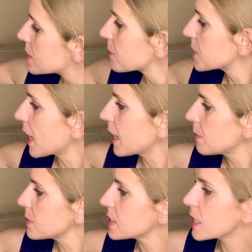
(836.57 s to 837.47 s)

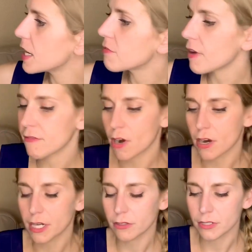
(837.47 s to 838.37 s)
Sometimes, if I've
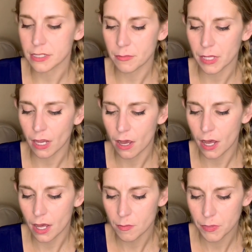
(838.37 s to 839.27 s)
already looked something
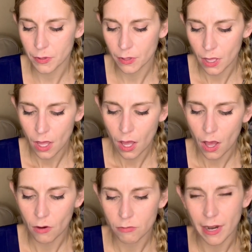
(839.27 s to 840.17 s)
up,
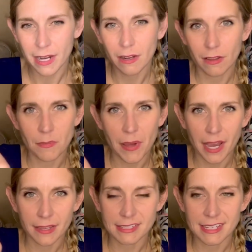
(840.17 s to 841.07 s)
I'll write it on the
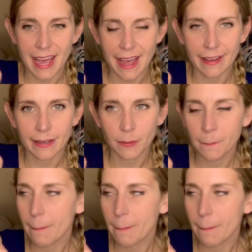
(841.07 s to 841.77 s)
back of the tag.